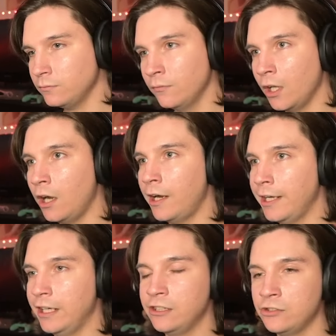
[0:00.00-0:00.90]
Alright,
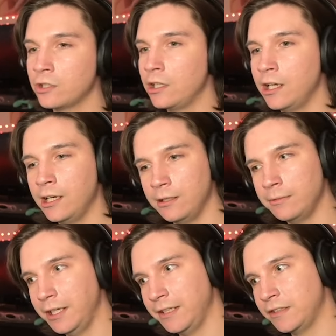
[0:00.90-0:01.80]
Issue Club
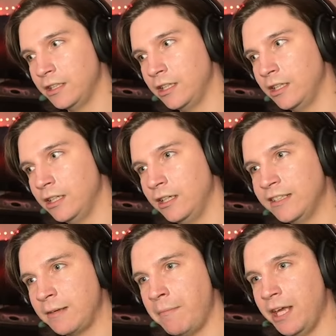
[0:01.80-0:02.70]
is
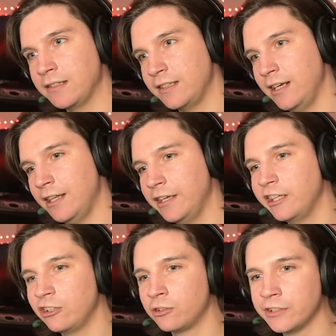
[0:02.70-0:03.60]
a mainstay, I think, in
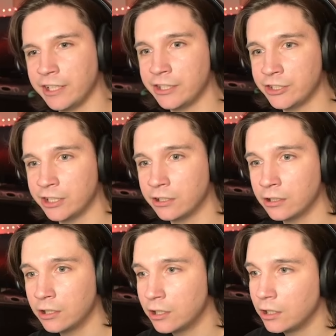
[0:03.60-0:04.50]
the rotation.
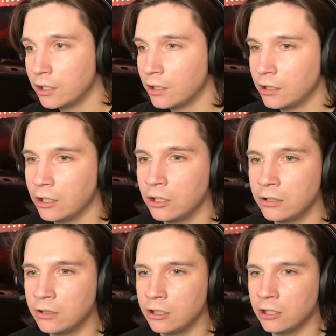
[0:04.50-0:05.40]

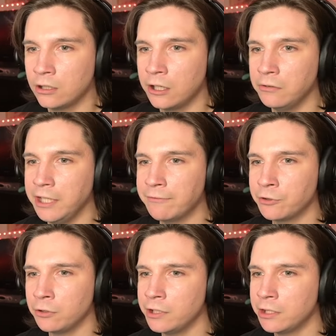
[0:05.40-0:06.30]
They only have
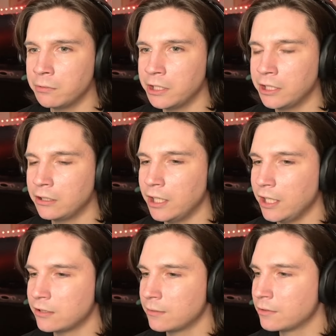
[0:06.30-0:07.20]
33k
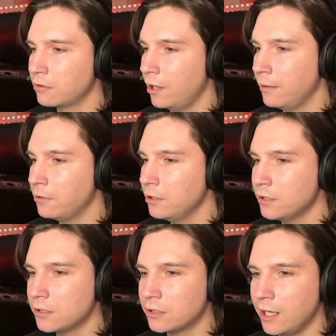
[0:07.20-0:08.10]

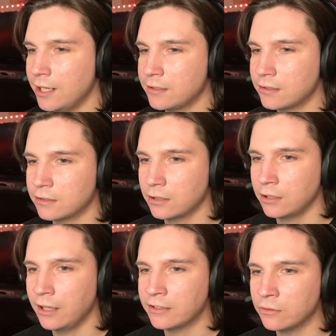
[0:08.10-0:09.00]
subscribers. That's,
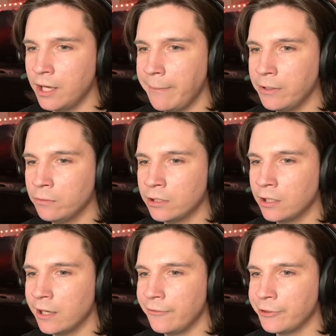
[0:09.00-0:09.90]
yeah, so what happened with
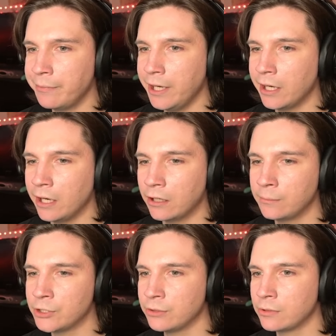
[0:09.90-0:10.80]
Bae? How come
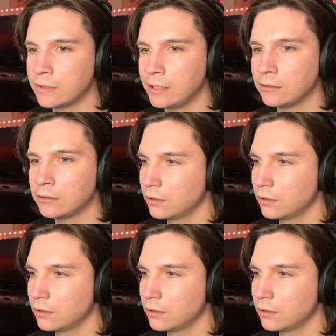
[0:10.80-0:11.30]
she was out?